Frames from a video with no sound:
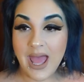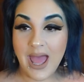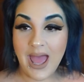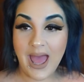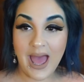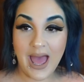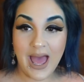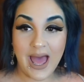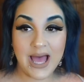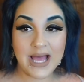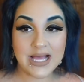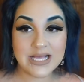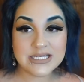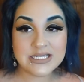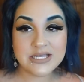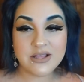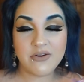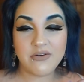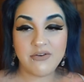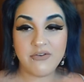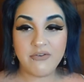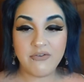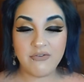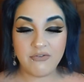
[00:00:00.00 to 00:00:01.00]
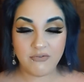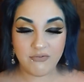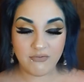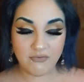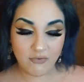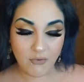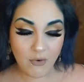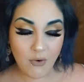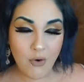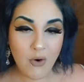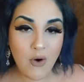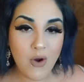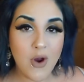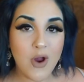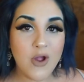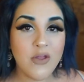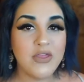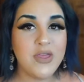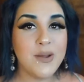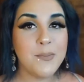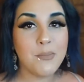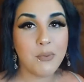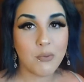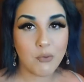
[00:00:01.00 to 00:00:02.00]
As for
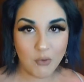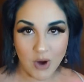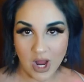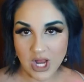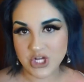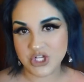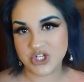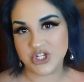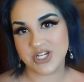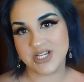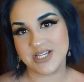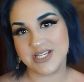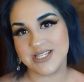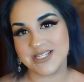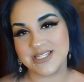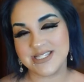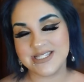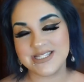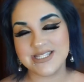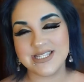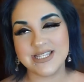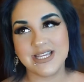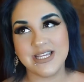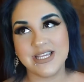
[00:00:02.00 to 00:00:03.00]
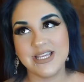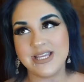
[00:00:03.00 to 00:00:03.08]
the brushes,